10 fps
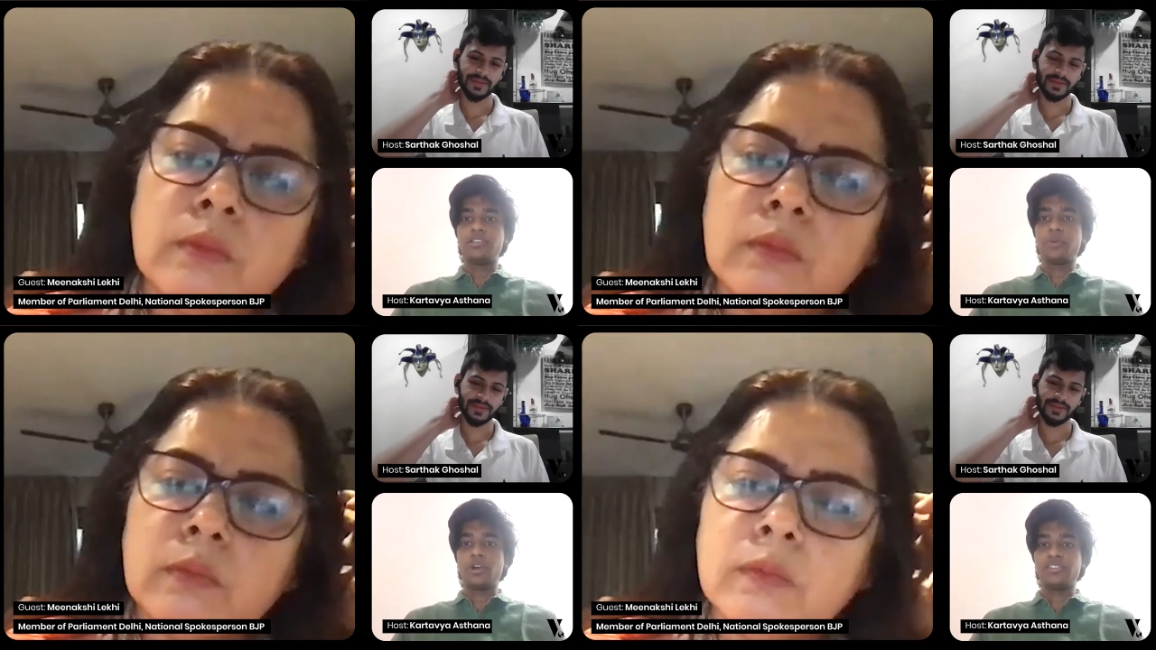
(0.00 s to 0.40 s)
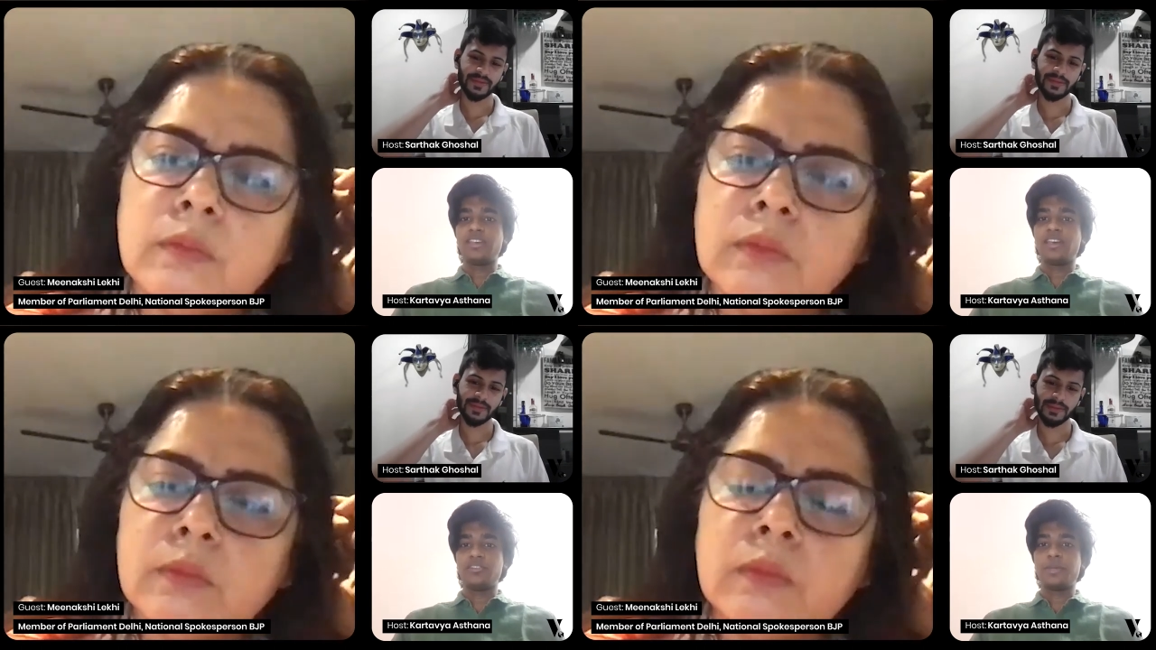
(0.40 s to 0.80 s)
Speaker 1: policy
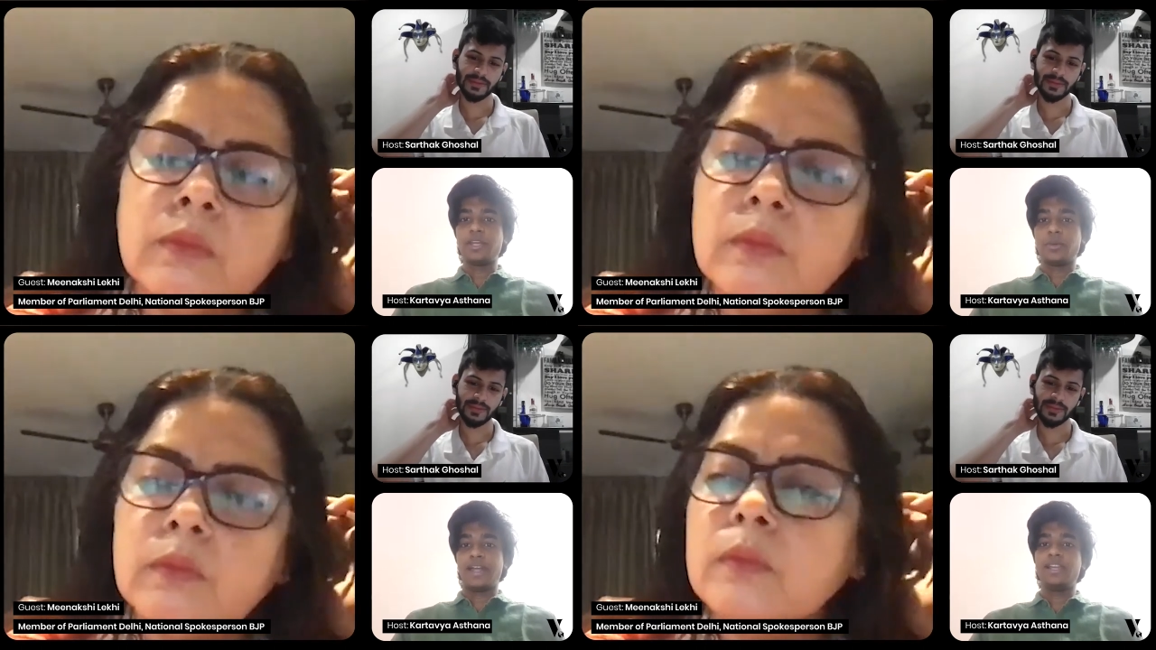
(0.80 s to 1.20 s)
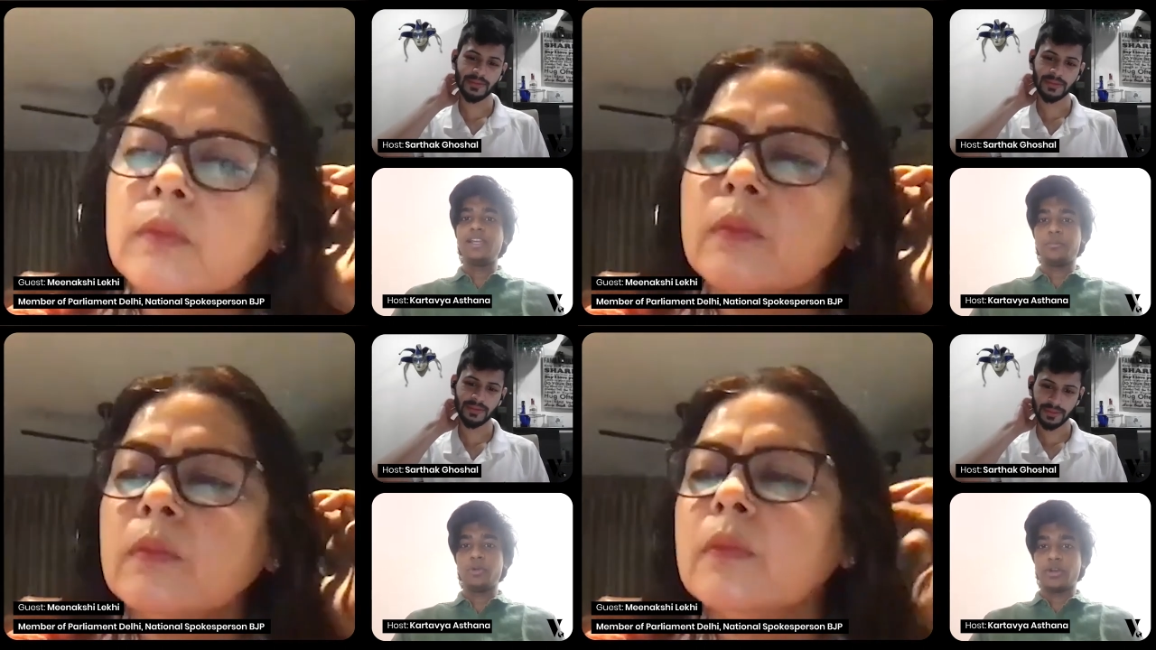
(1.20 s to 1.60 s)
has been widely
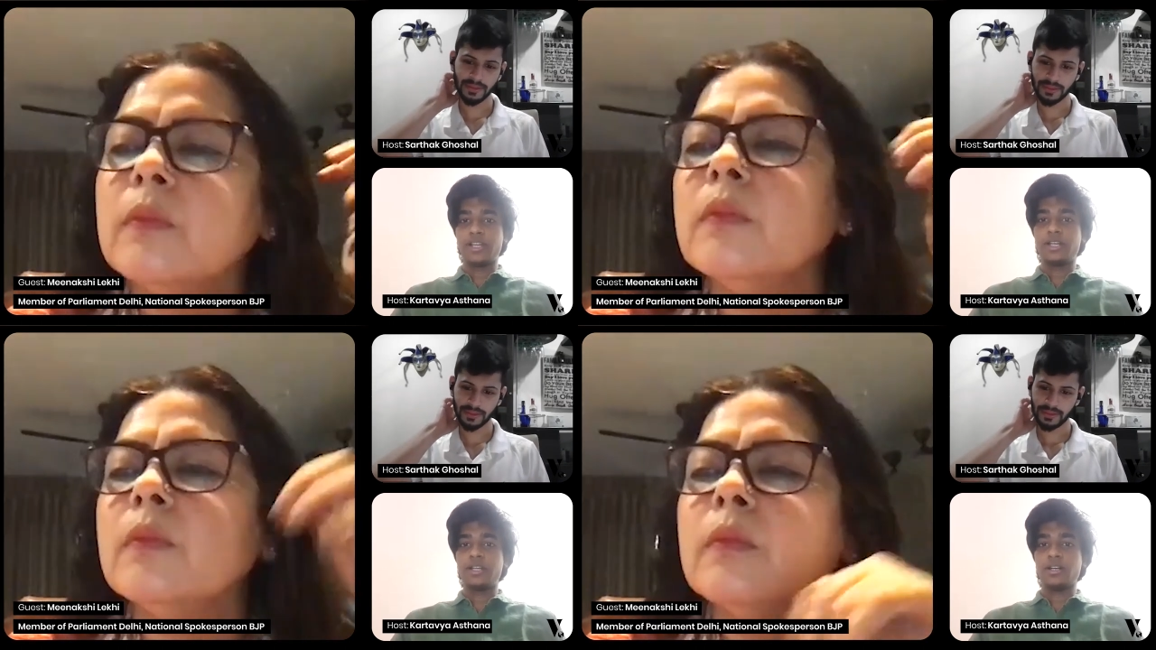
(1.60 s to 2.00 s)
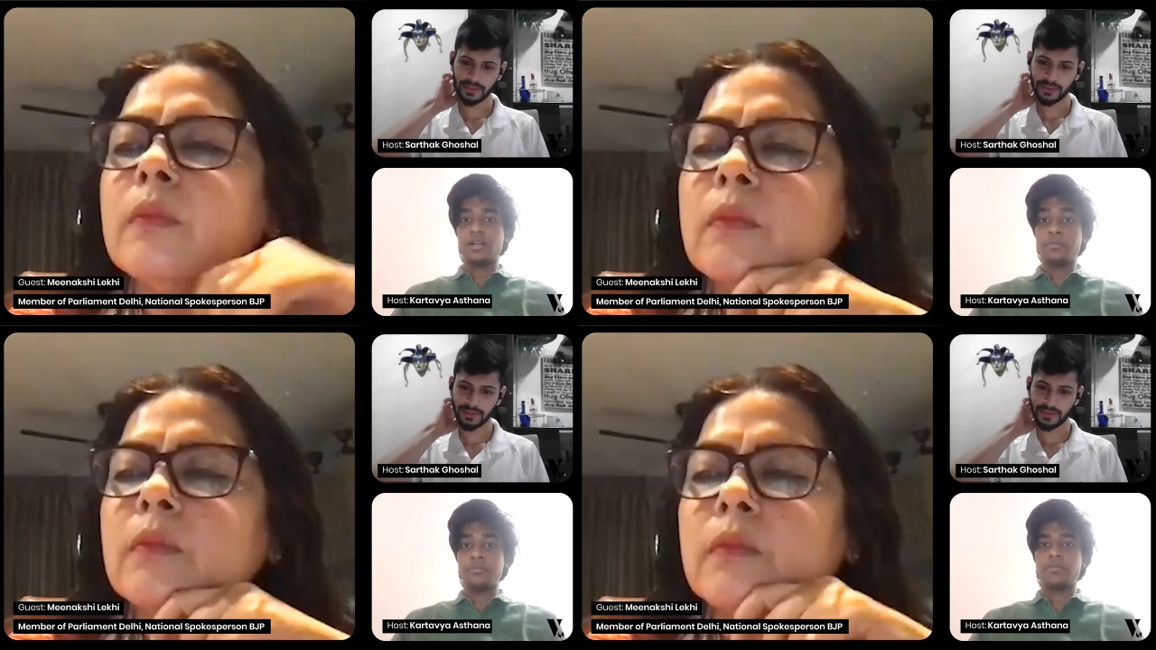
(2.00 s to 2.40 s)
applauded um,